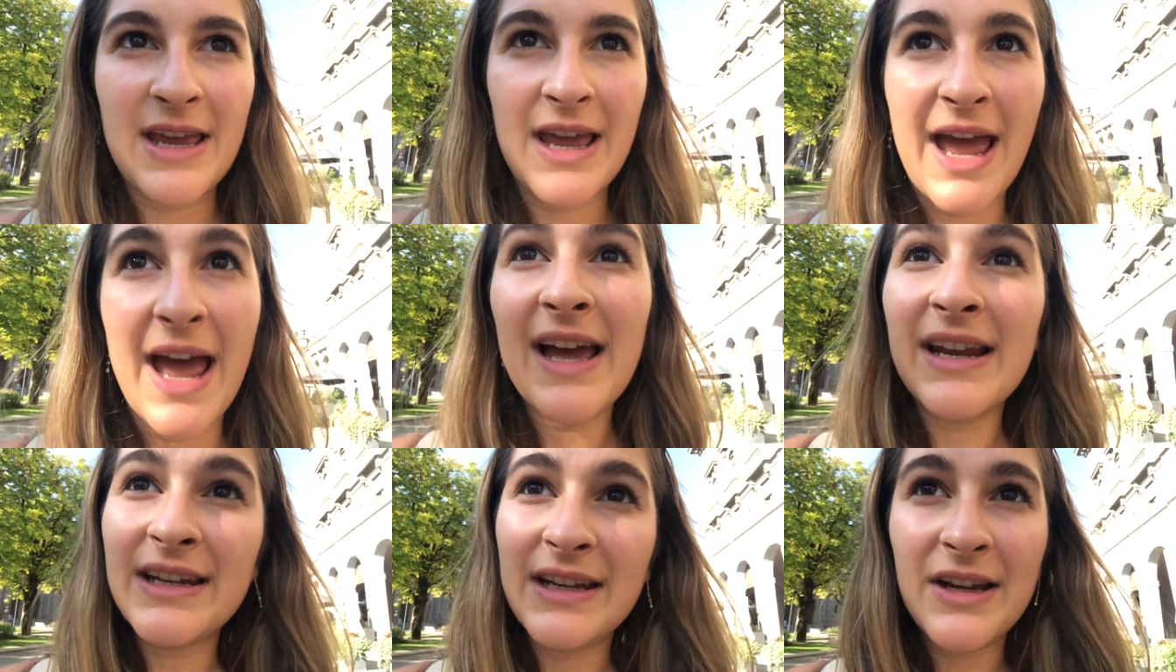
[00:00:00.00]

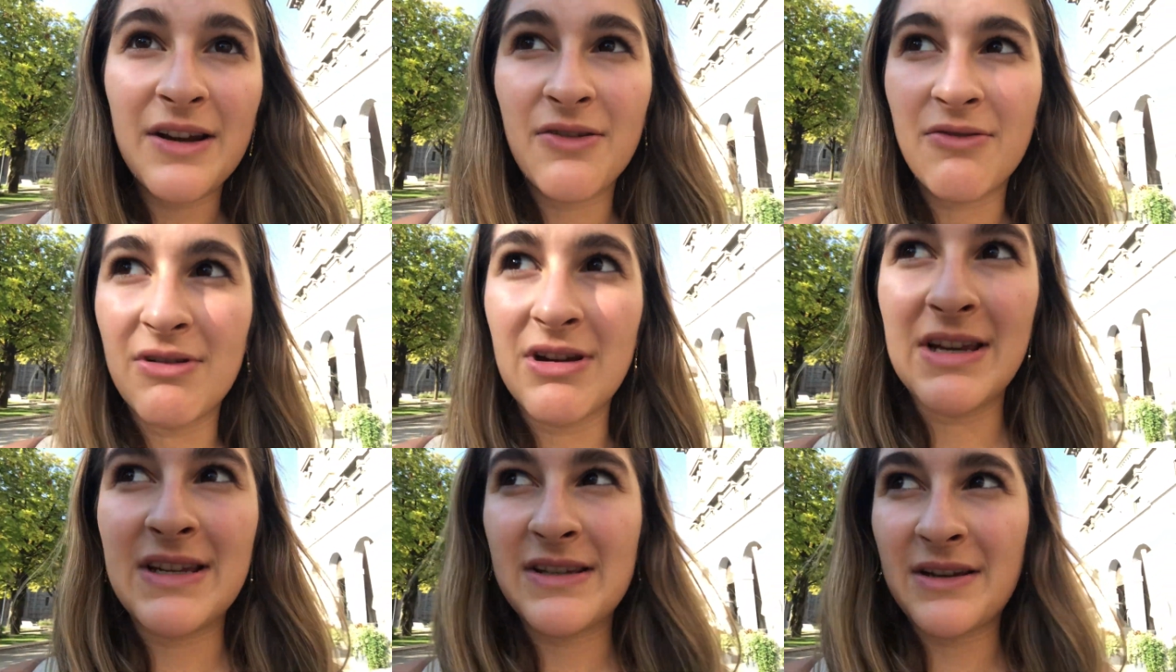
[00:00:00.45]
and in
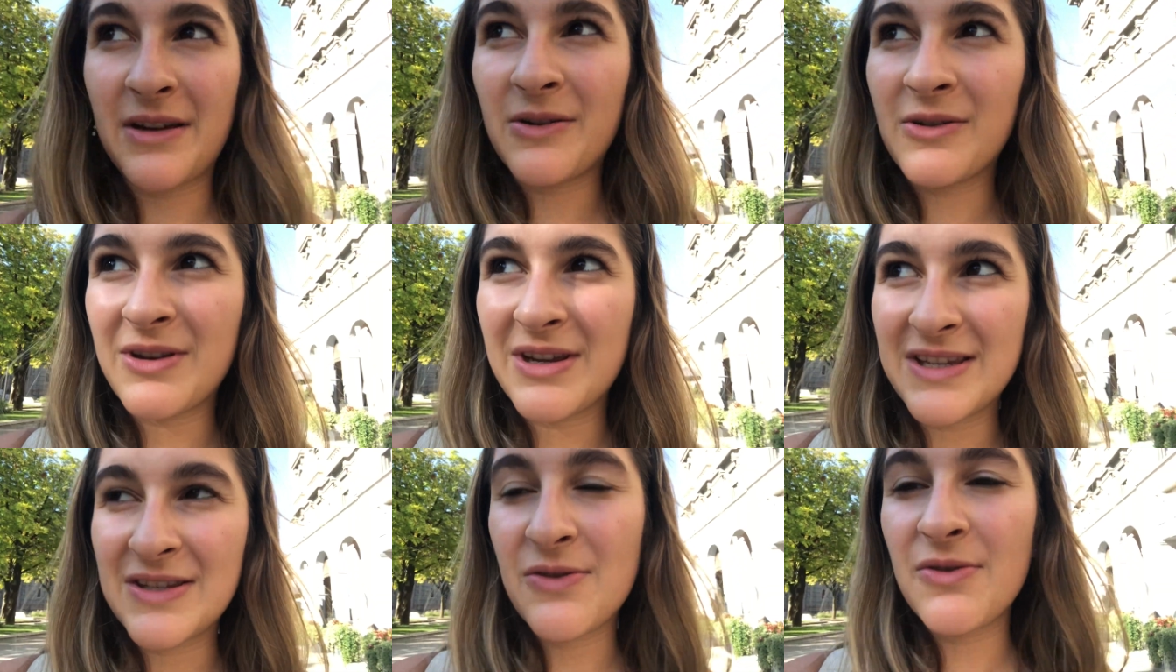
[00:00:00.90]
Greece, I,
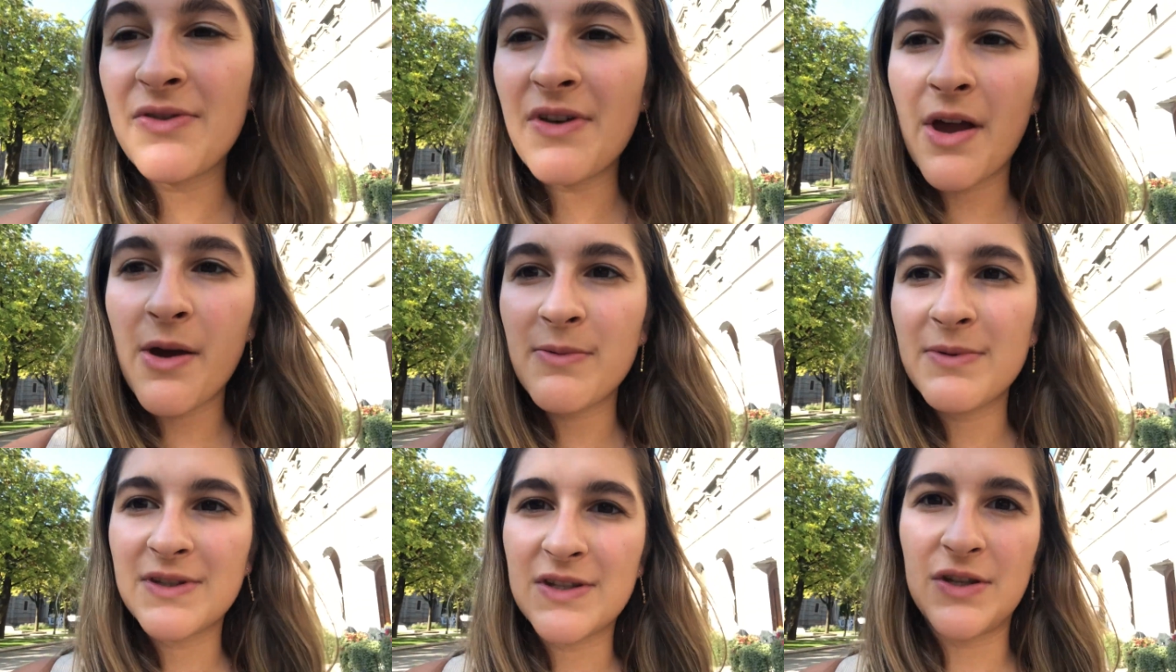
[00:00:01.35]
it's not that
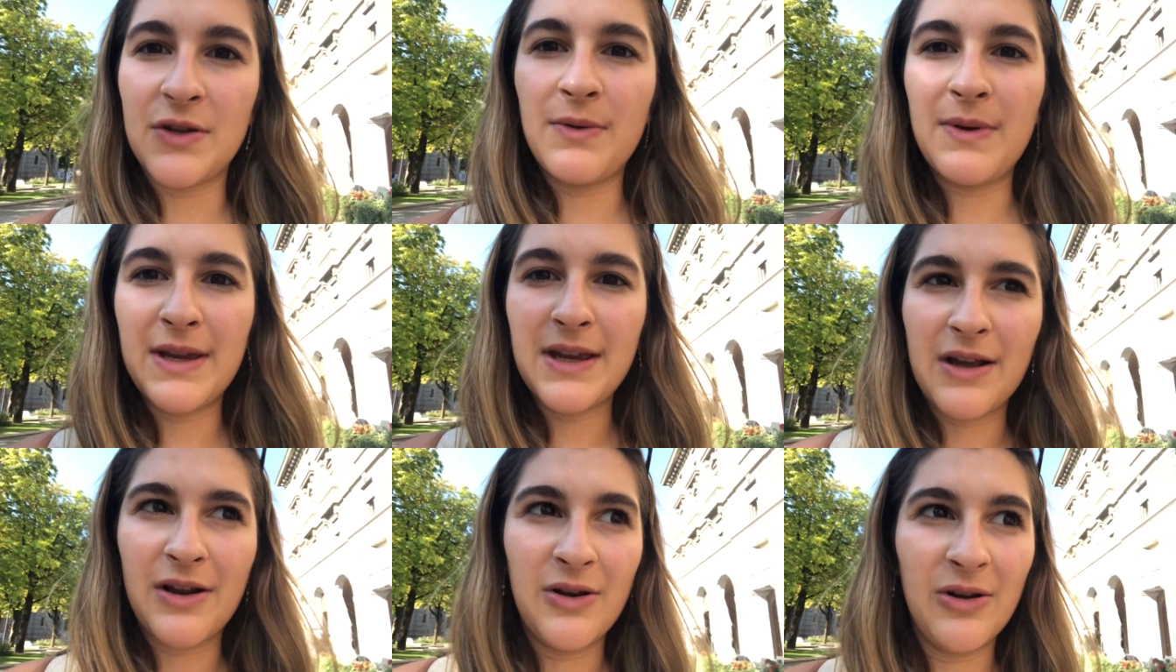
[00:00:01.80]
I was
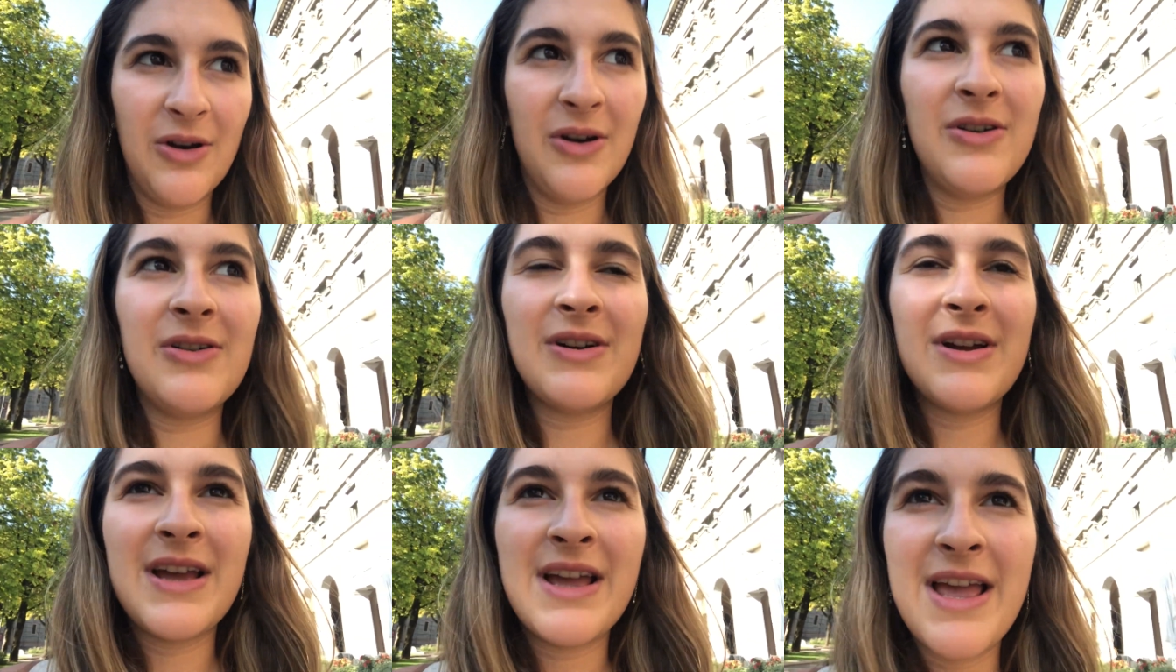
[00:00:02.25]
doing a
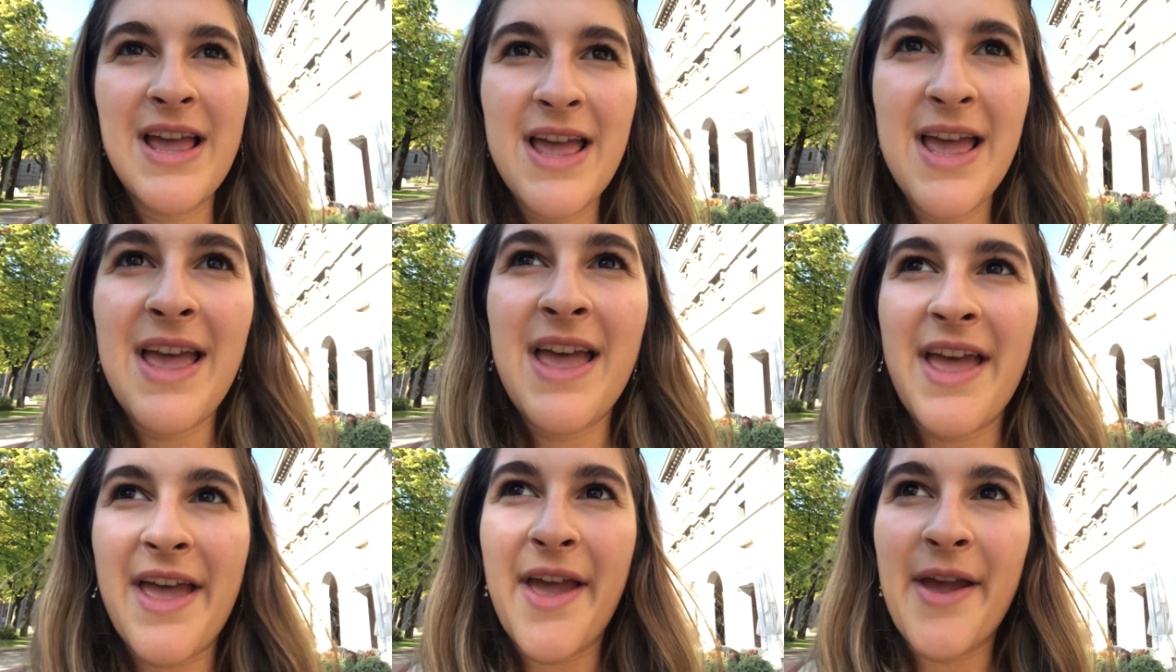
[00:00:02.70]
lot,
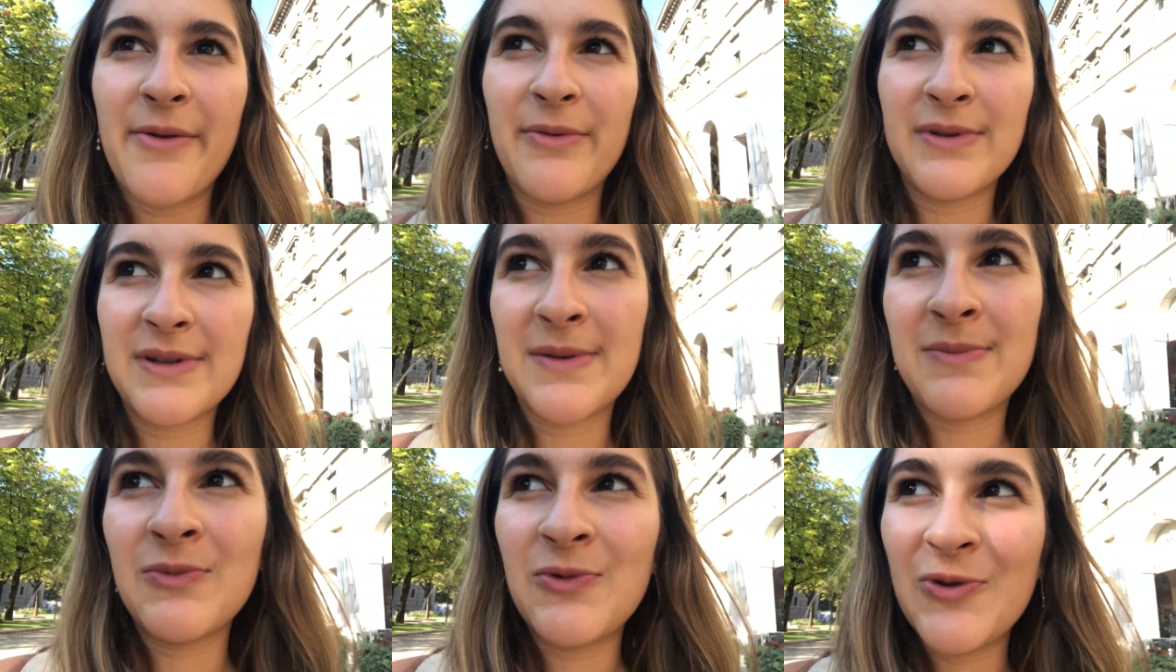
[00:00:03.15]
it
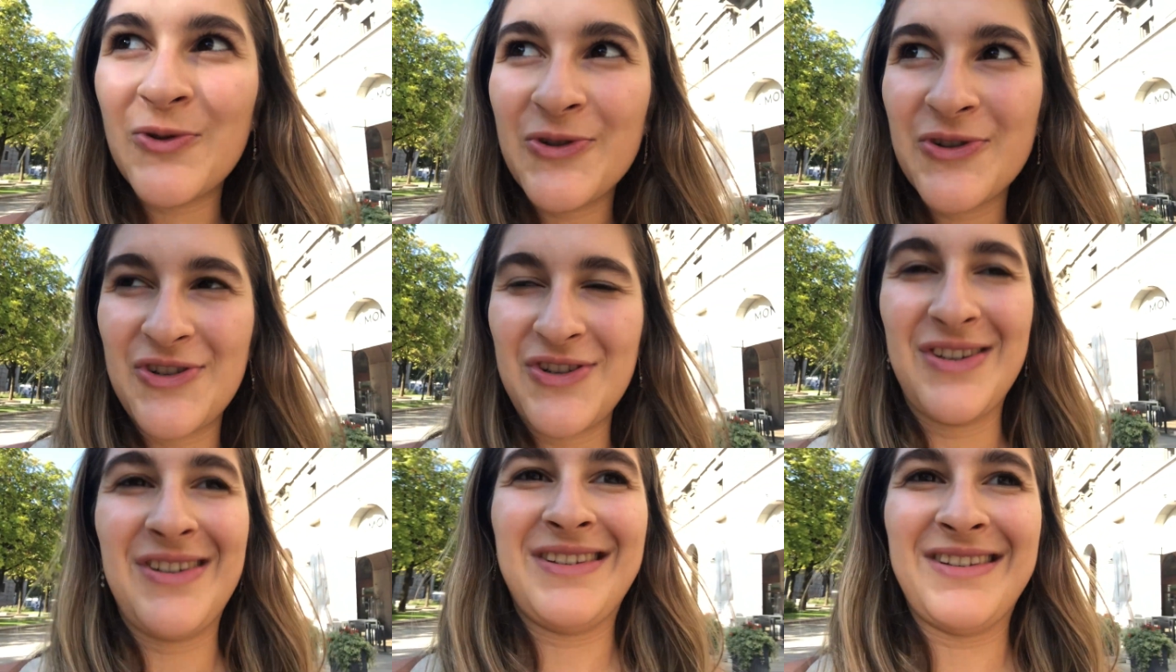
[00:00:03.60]
was more
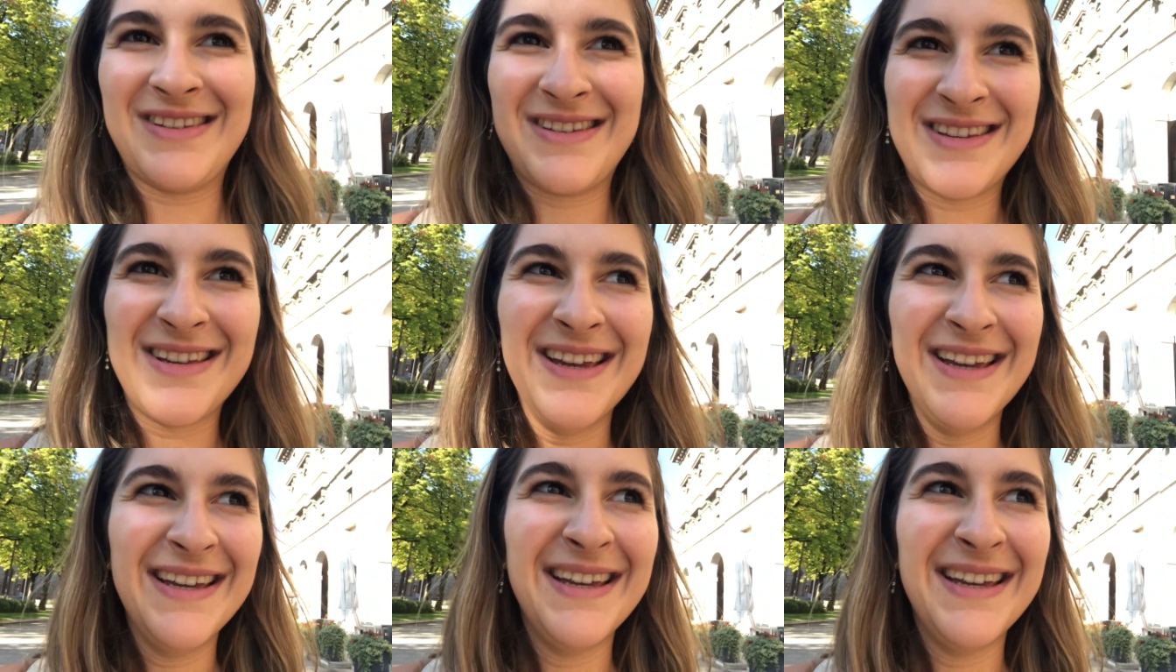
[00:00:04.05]
just